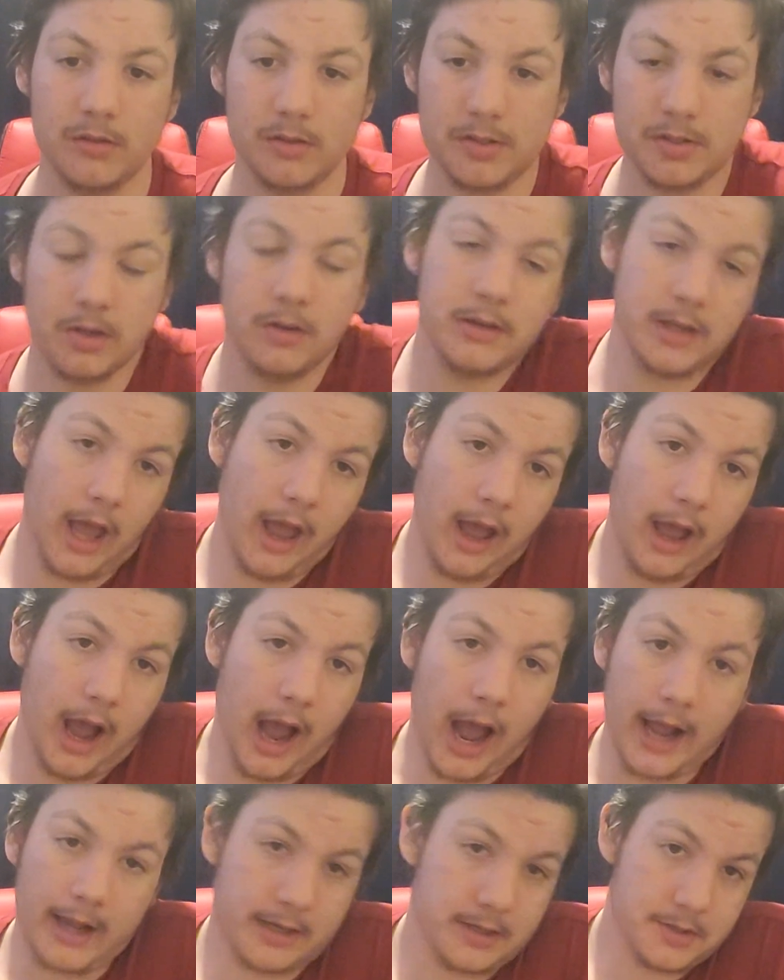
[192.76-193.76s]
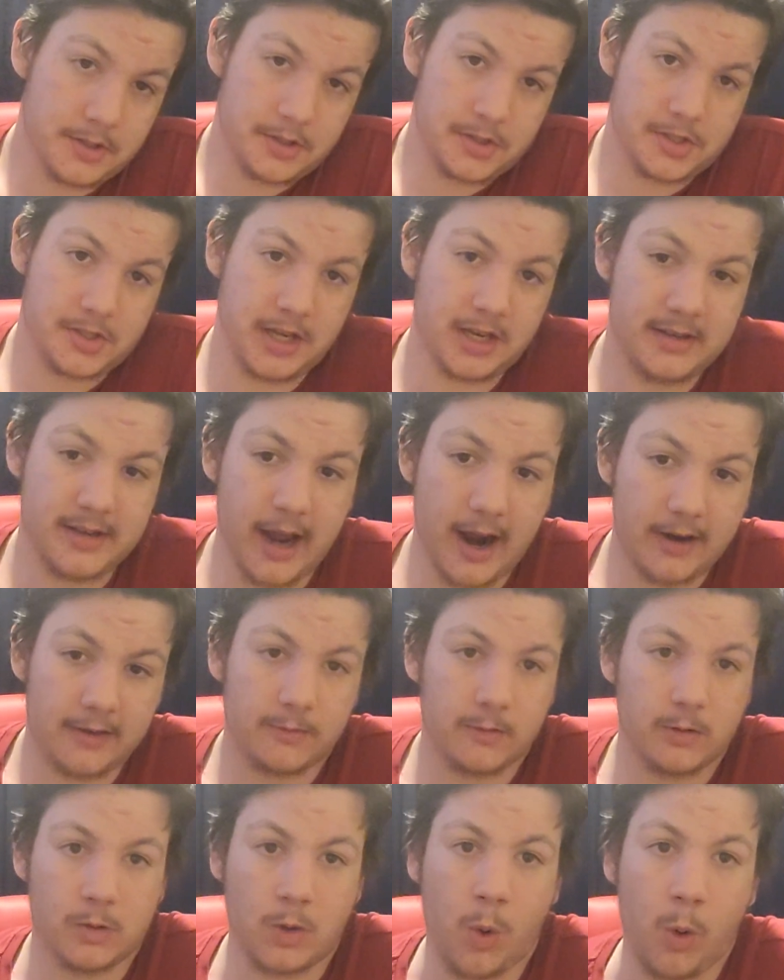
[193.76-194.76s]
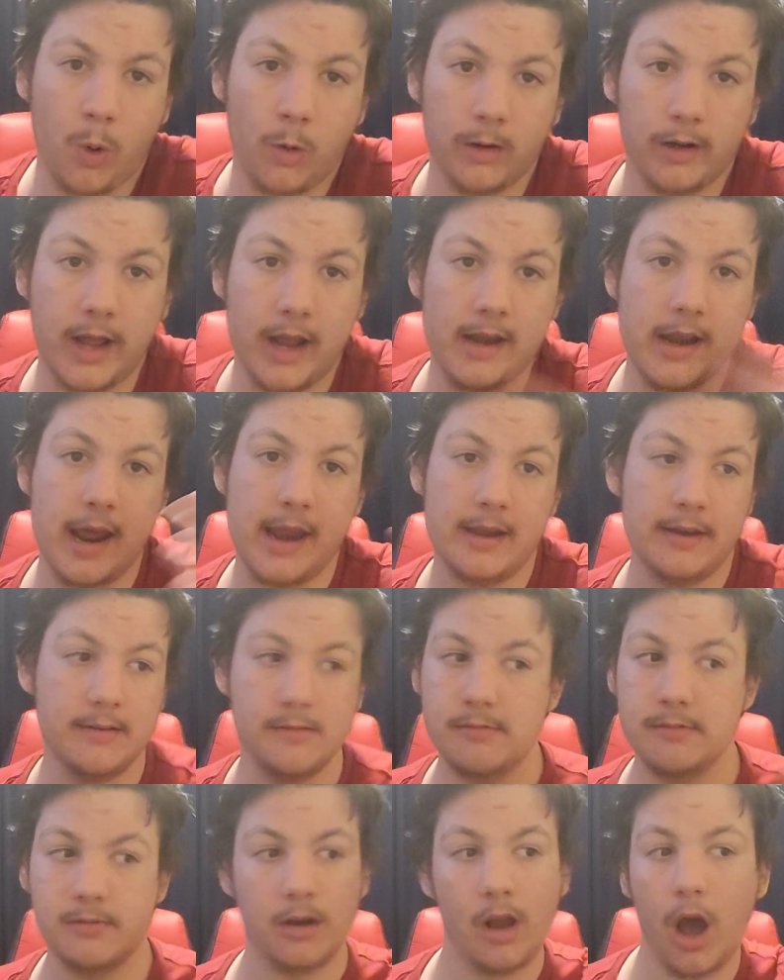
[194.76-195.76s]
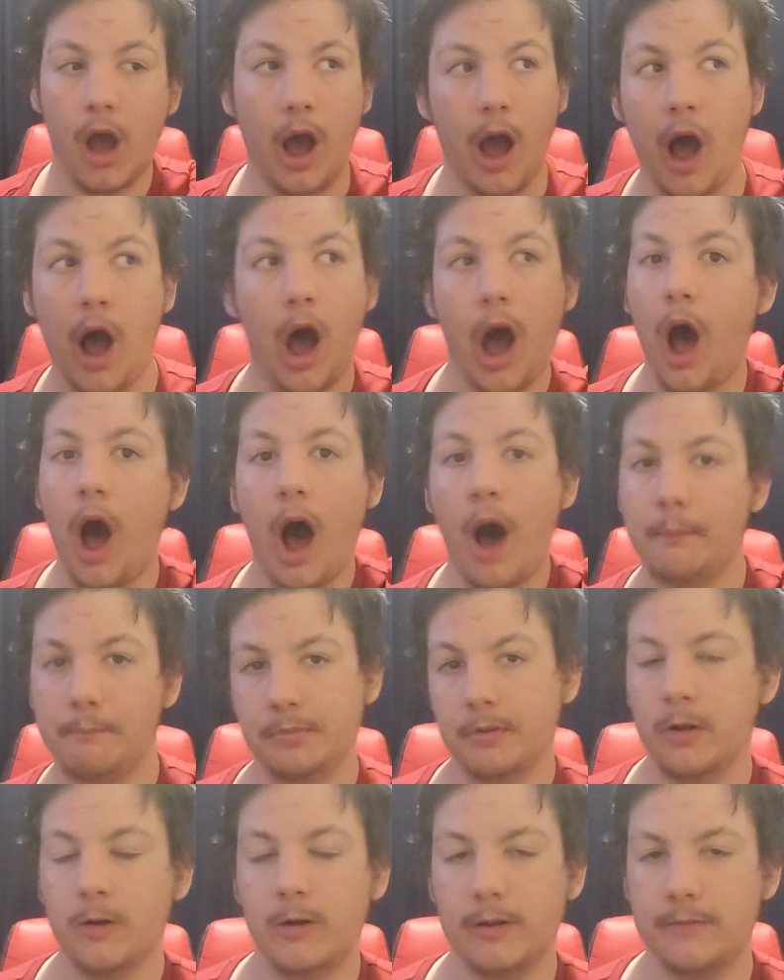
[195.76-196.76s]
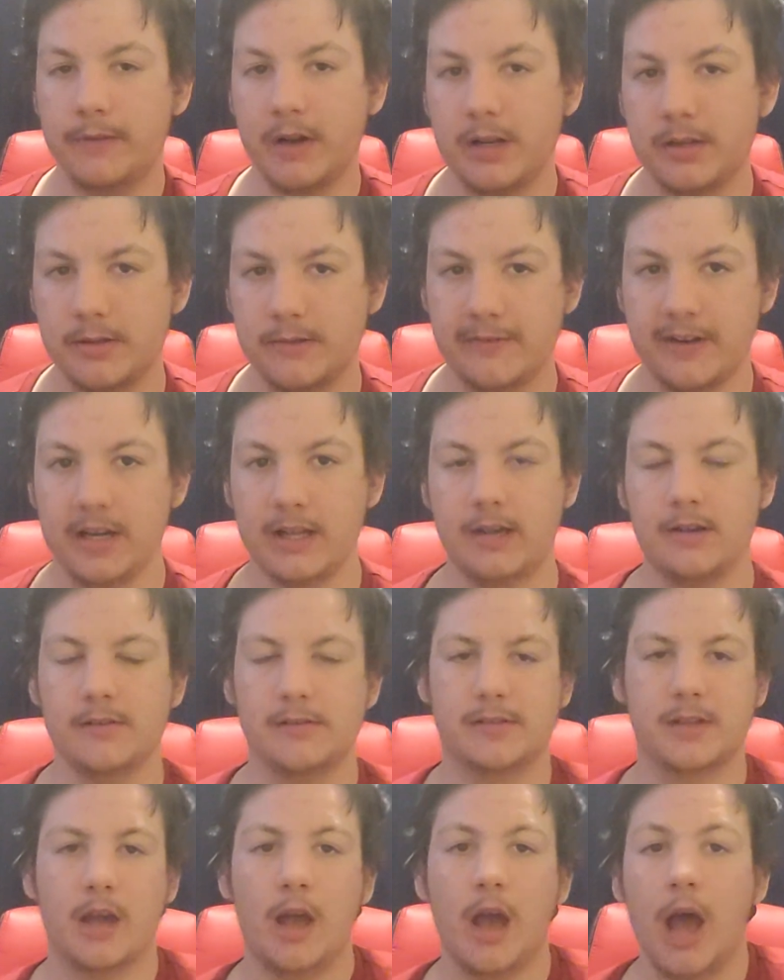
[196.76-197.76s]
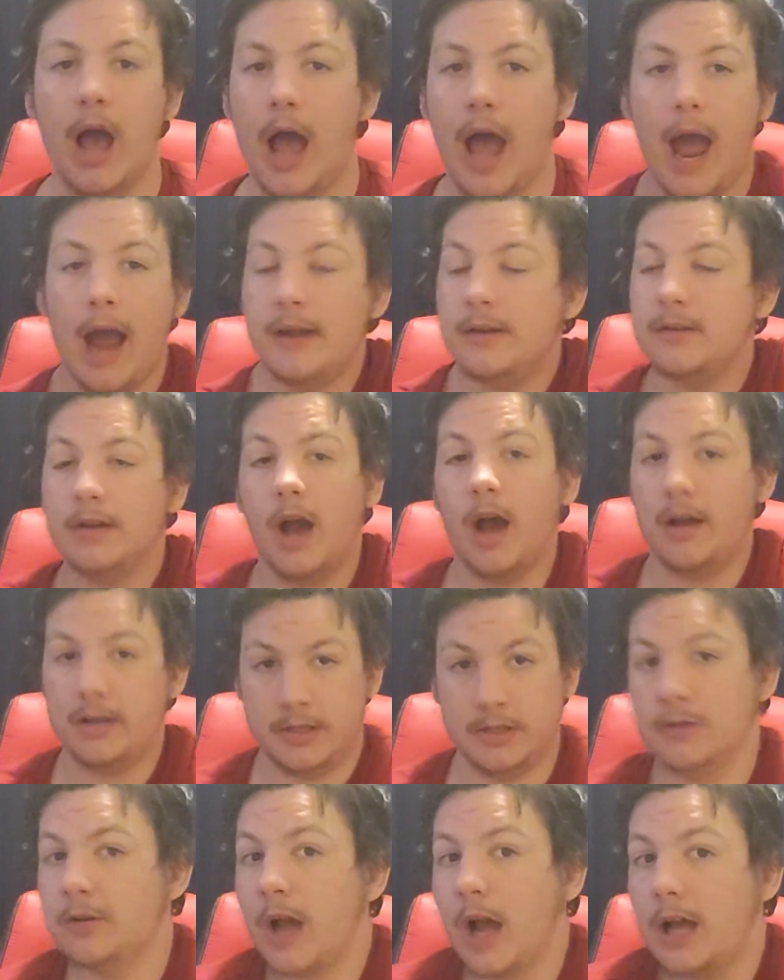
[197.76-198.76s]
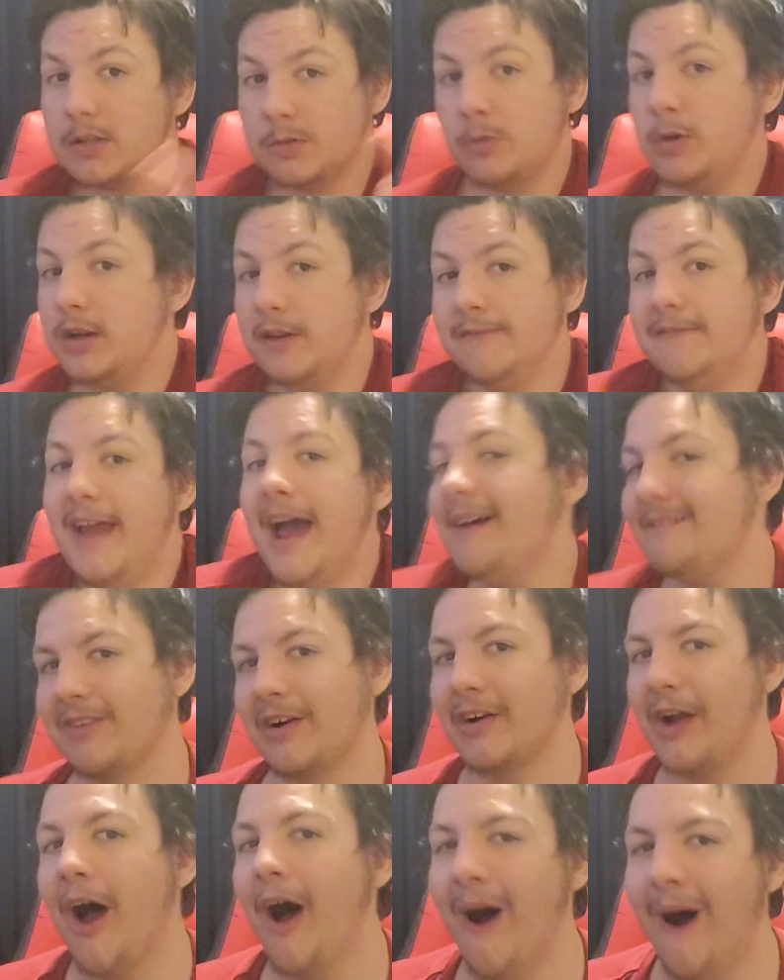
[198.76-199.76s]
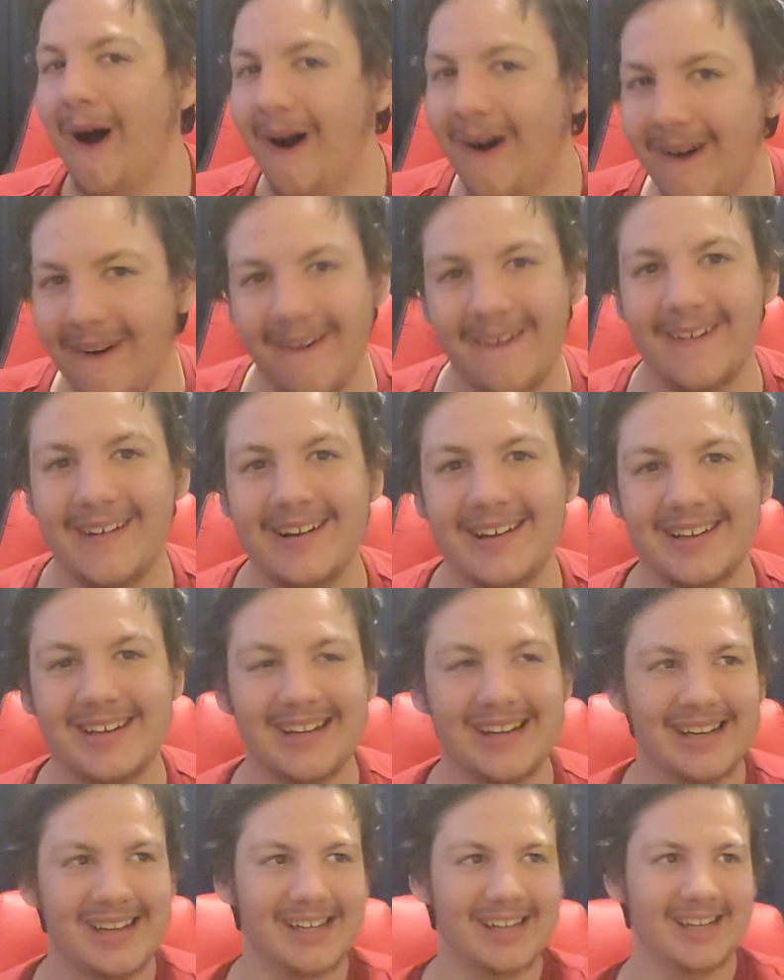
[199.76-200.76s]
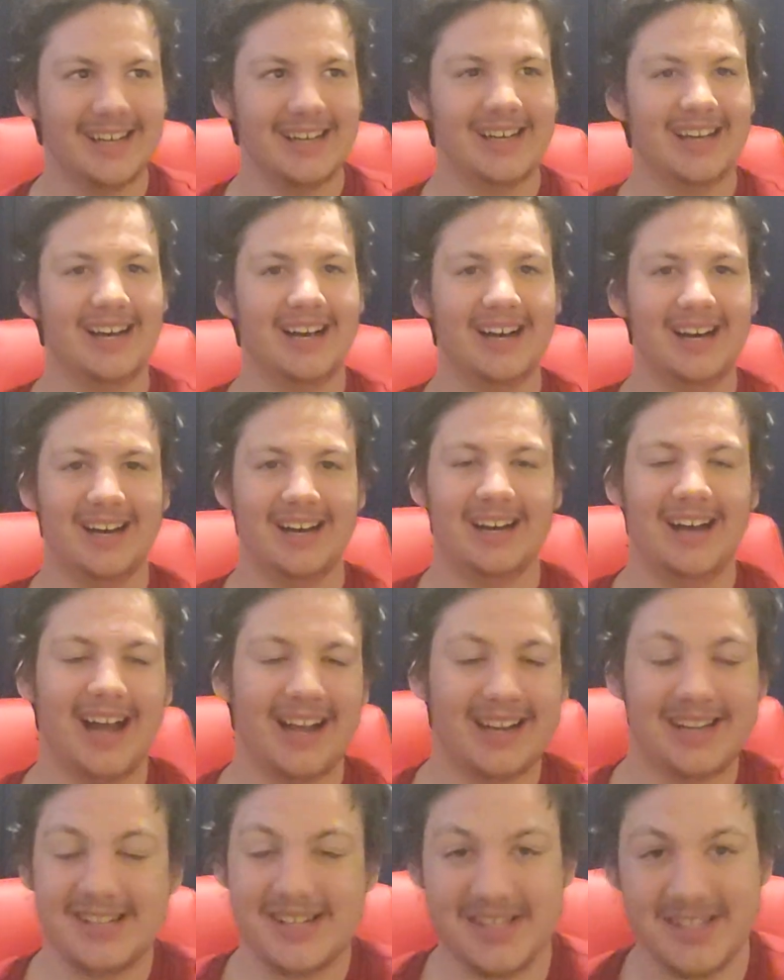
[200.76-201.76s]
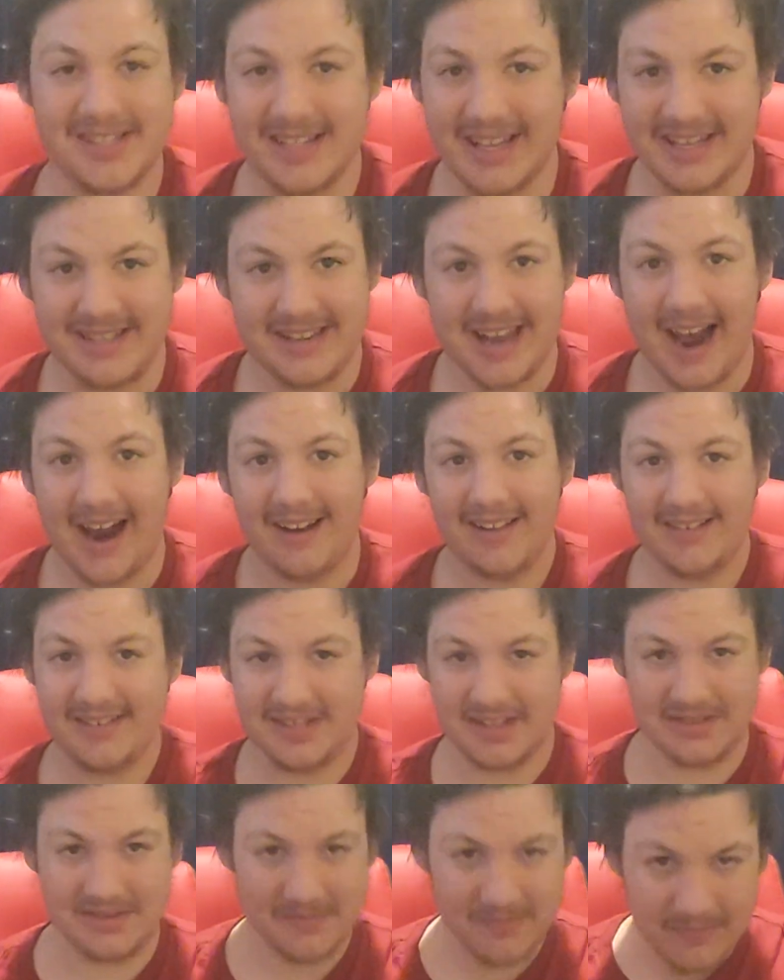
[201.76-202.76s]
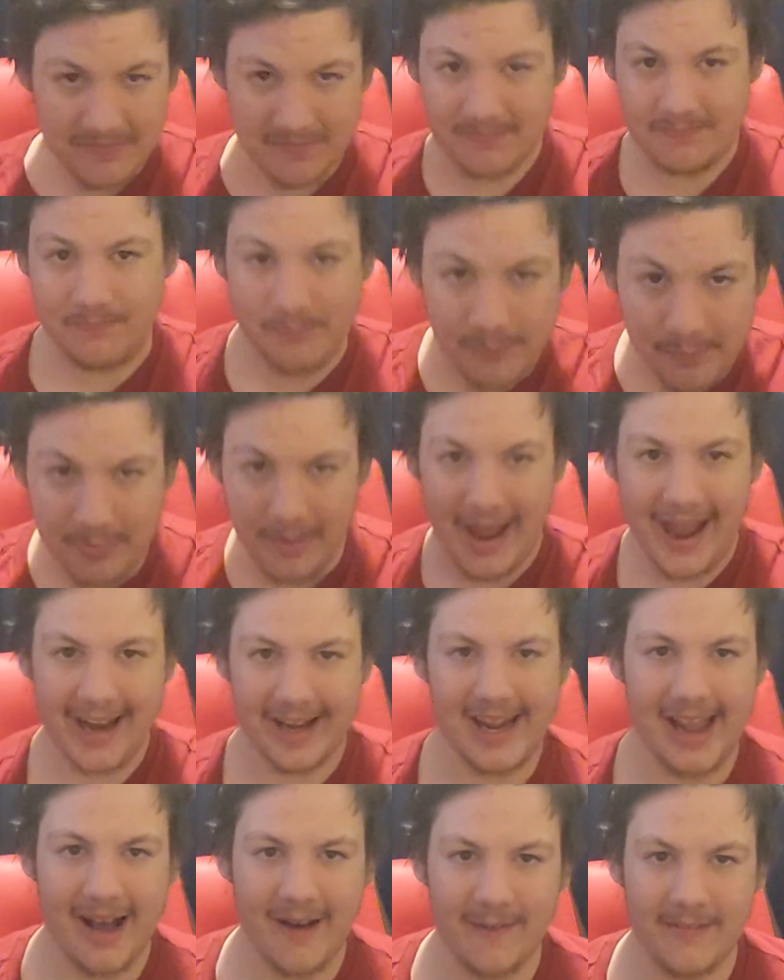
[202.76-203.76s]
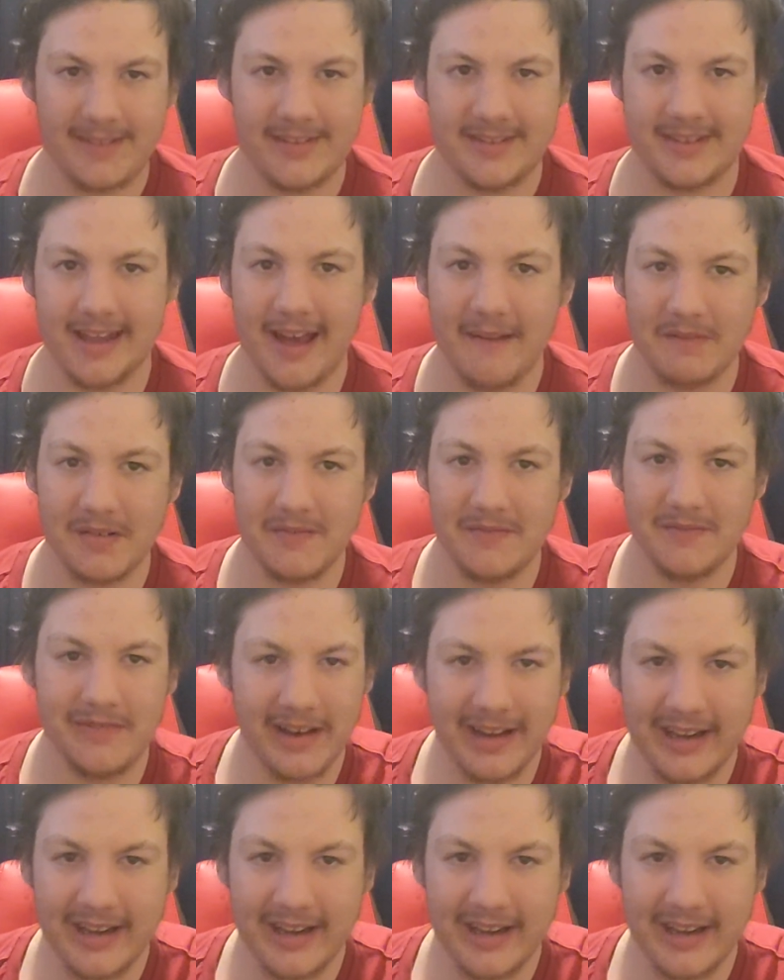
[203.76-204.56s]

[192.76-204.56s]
So yeah, I could just sit down and record and then upload a bunch of videos. And you guys would have never known. I could just sit down and just bang out several